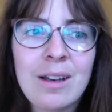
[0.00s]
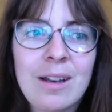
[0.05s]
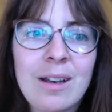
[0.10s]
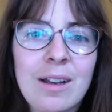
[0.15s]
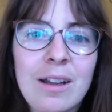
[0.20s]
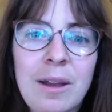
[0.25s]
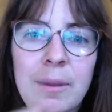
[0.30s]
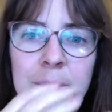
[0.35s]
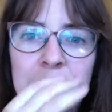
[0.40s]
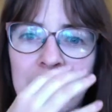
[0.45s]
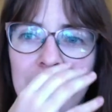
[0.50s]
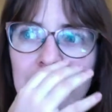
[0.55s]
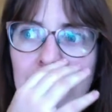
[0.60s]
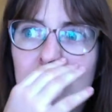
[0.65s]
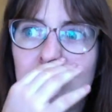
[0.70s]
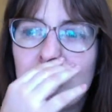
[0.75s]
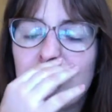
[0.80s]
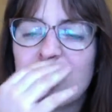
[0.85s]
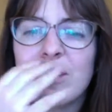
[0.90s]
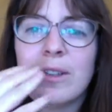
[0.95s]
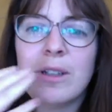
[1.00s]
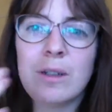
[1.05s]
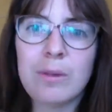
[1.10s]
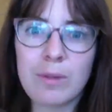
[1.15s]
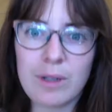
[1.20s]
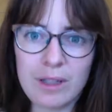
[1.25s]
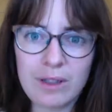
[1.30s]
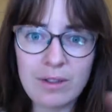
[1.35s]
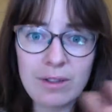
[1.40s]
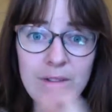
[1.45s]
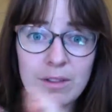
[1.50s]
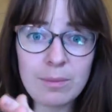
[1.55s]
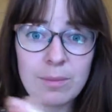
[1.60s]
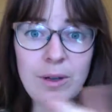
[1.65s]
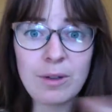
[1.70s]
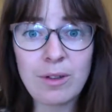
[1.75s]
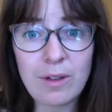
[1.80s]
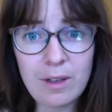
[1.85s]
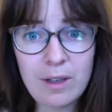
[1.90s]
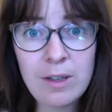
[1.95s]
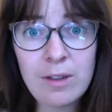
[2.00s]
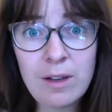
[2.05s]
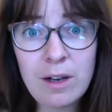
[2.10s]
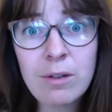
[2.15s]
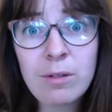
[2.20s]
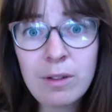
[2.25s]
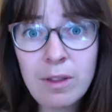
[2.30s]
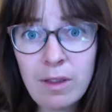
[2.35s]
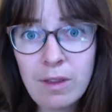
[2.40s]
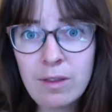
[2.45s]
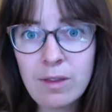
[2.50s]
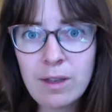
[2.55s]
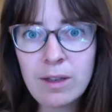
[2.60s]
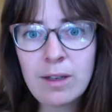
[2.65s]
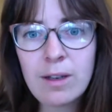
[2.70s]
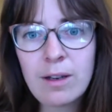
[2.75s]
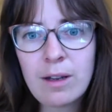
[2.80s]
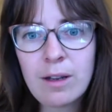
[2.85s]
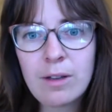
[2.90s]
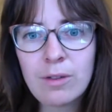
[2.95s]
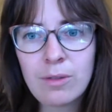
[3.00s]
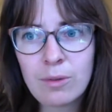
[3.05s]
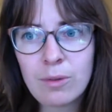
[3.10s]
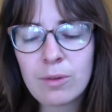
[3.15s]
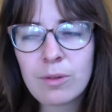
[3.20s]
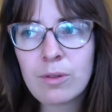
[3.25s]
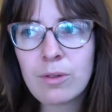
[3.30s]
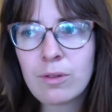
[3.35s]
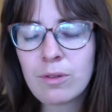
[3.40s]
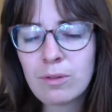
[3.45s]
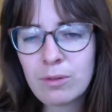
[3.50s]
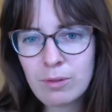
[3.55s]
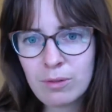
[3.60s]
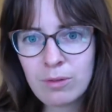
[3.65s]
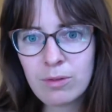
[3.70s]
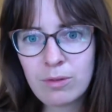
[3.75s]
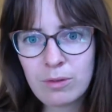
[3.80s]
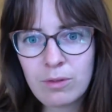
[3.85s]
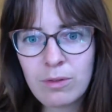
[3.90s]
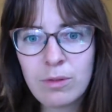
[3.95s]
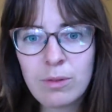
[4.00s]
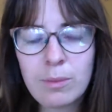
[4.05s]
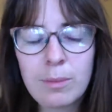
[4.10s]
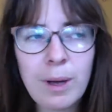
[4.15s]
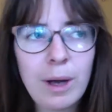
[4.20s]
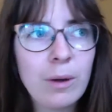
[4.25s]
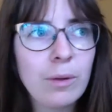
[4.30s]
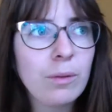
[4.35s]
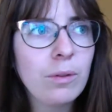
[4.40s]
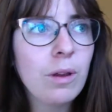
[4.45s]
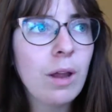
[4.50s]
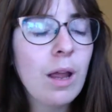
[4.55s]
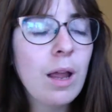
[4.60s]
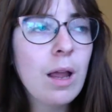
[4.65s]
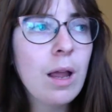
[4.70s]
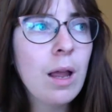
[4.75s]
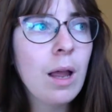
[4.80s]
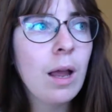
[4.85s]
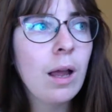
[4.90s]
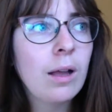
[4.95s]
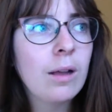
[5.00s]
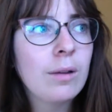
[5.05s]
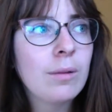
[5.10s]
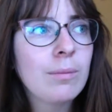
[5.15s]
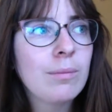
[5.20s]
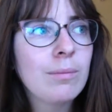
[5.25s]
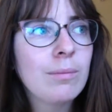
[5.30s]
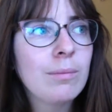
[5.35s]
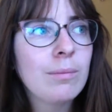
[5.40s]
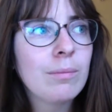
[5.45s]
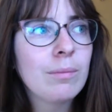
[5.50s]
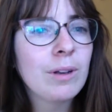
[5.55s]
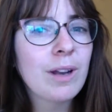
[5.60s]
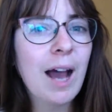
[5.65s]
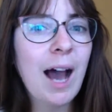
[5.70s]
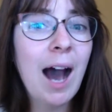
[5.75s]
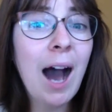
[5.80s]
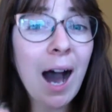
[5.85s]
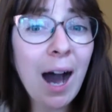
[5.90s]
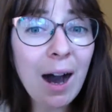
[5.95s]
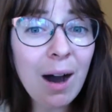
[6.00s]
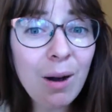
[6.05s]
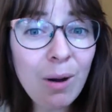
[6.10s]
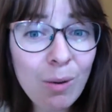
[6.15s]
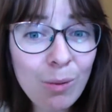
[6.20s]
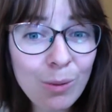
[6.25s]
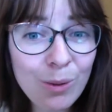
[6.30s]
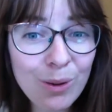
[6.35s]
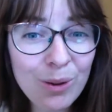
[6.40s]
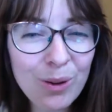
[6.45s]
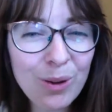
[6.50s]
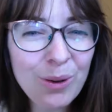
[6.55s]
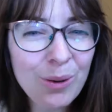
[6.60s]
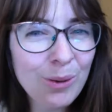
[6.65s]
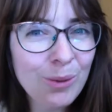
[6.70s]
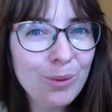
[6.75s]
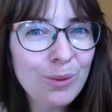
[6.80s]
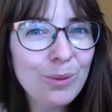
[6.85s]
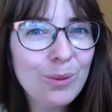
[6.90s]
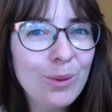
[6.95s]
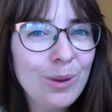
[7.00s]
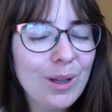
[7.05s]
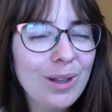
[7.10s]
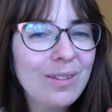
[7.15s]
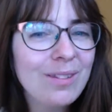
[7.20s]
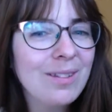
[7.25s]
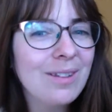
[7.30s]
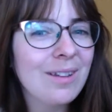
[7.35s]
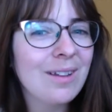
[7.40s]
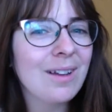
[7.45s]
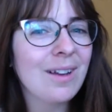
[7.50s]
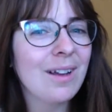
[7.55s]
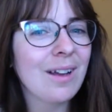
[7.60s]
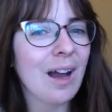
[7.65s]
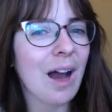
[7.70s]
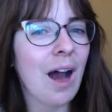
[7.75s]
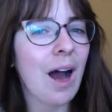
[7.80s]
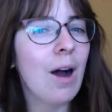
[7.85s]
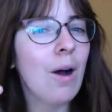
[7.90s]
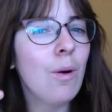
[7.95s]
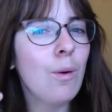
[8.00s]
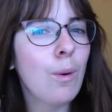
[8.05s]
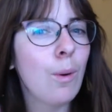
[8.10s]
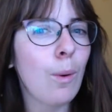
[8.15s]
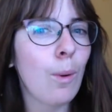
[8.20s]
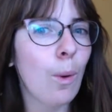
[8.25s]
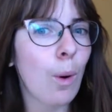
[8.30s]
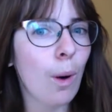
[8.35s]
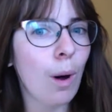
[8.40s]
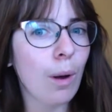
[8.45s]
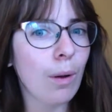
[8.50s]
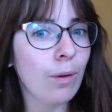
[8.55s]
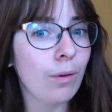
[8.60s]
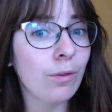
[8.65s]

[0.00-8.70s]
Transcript: Like, I mean, I know what the new way is. It's about that integrity thing that I talked to you about. But how, you know, it's like how